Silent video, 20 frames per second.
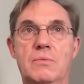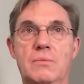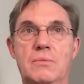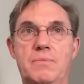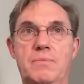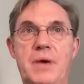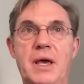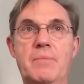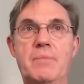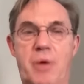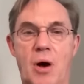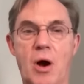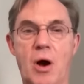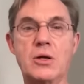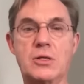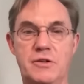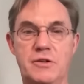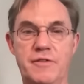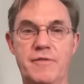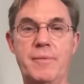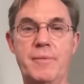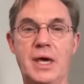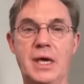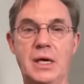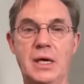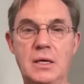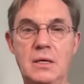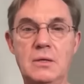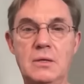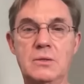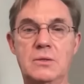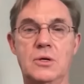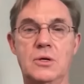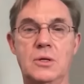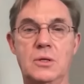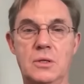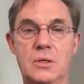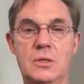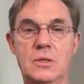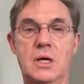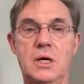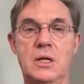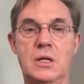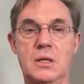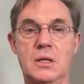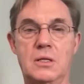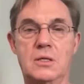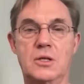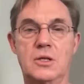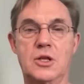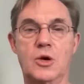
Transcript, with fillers: big parts of me to the